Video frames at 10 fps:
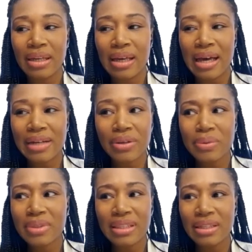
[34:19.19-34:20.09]
I don't
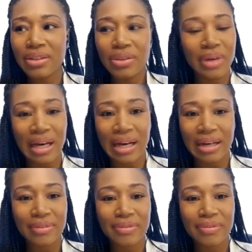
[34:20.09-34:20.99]
think you
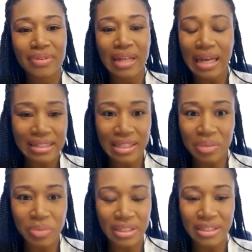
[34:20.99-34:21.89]
have an
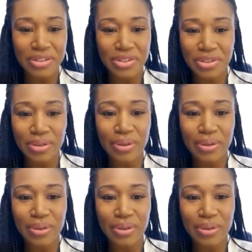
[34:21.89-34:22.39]
academic issue.